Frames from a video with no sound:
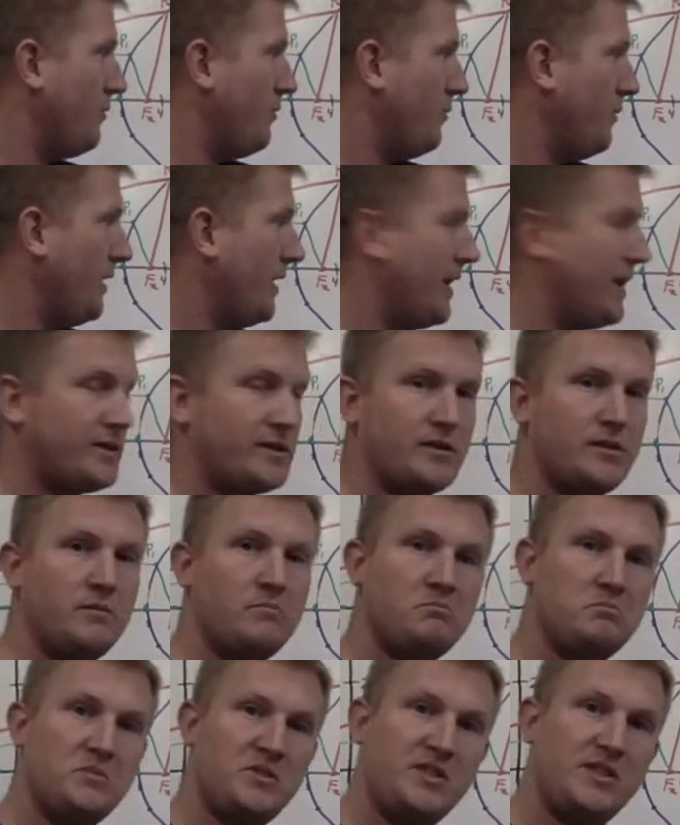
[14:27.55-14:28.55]
We get
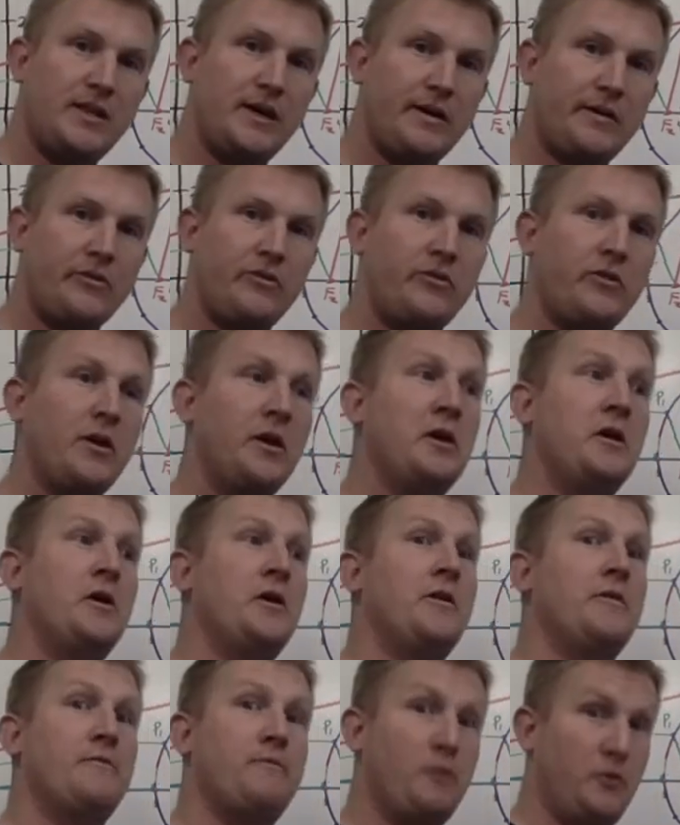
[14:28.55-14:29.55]
6,
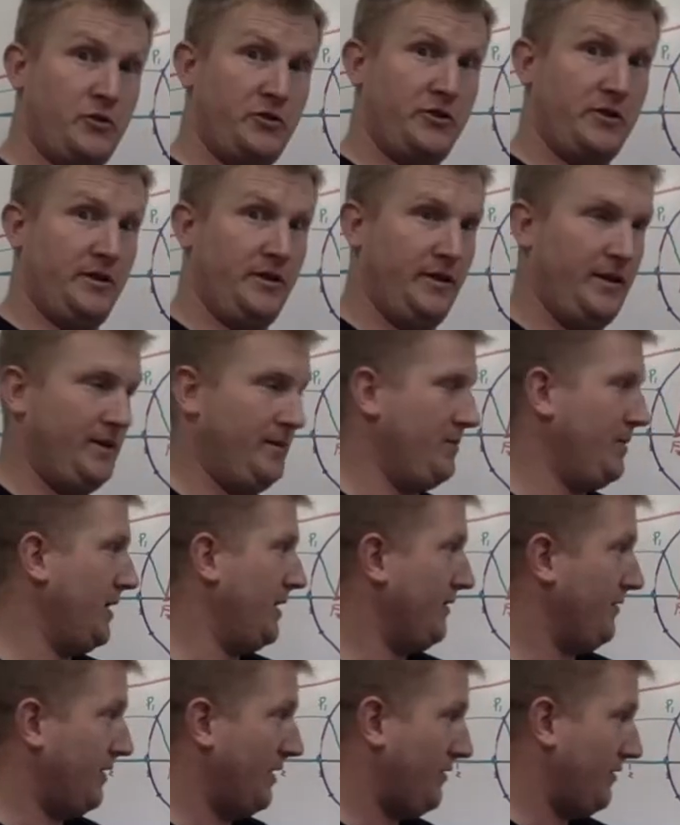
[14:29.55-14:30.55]
fortunately,
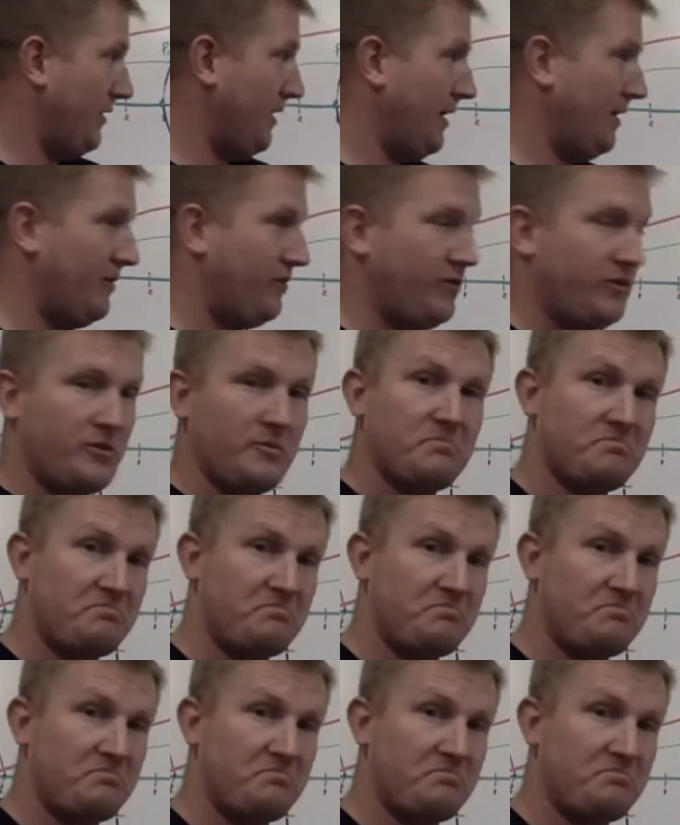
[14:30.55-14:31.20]
because that's a nice,